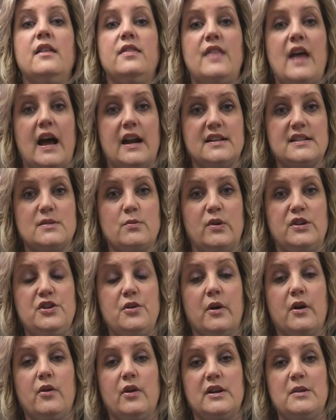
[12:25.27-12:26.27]
That is when
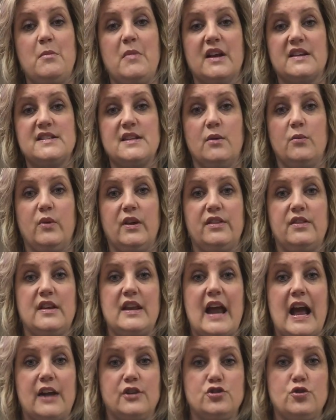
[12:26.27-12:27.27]
you're going to mix it with the
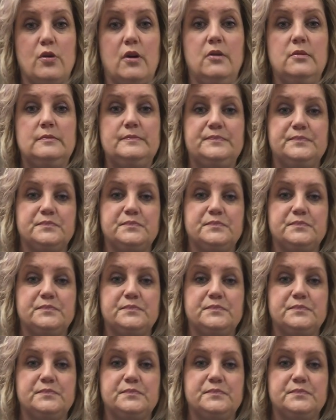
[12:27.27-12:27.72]
natural.